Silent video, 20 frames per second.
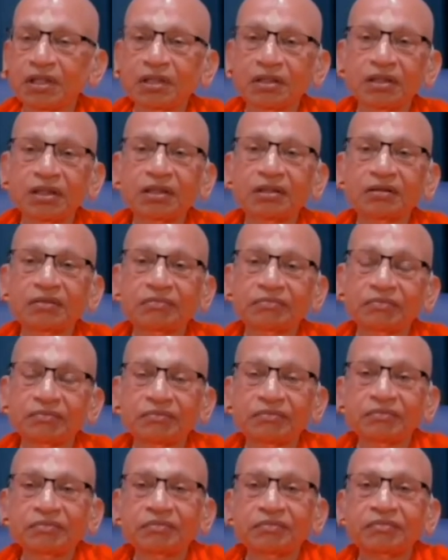then
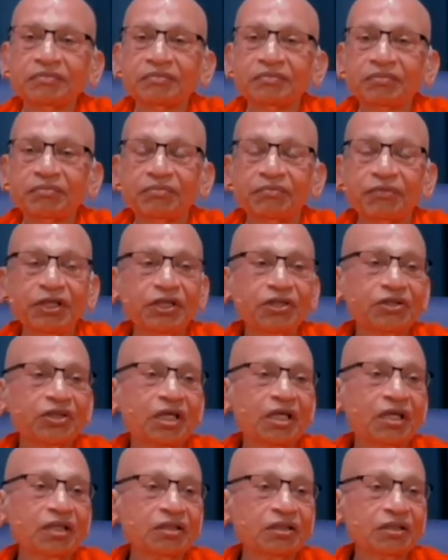
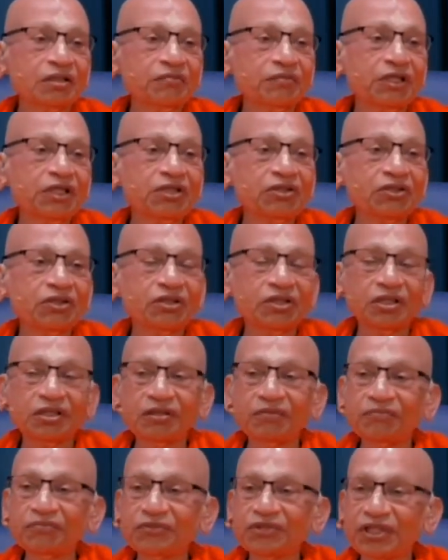
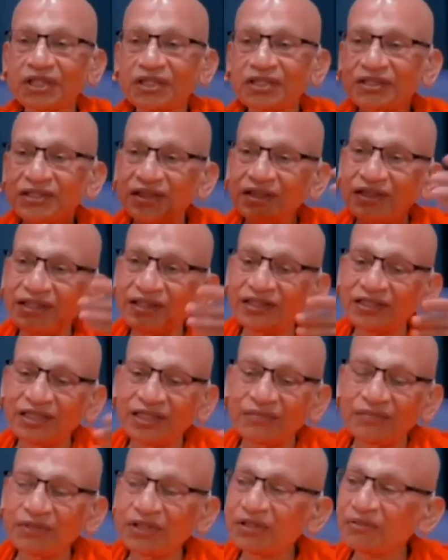bhikshacharyam charanti,
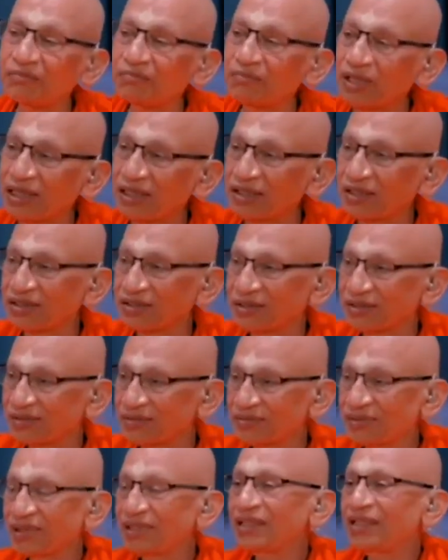they become beggars.
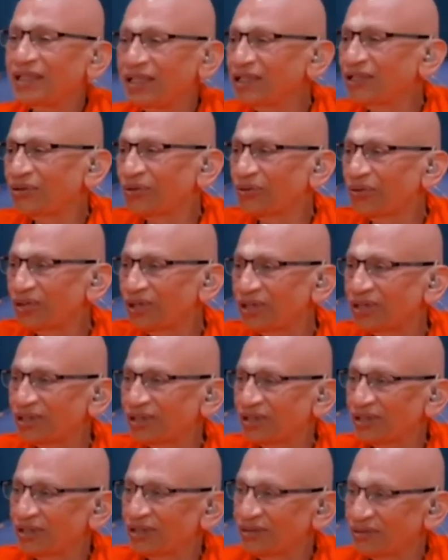In the olden
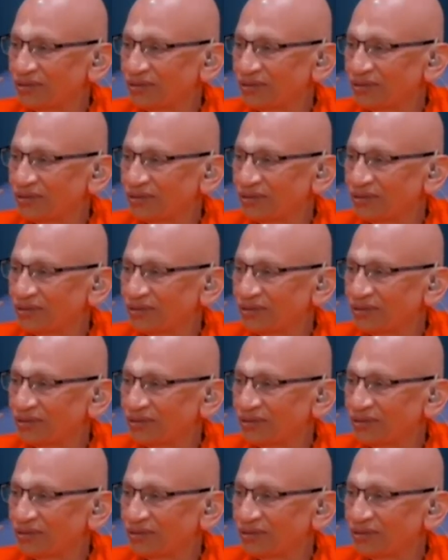days,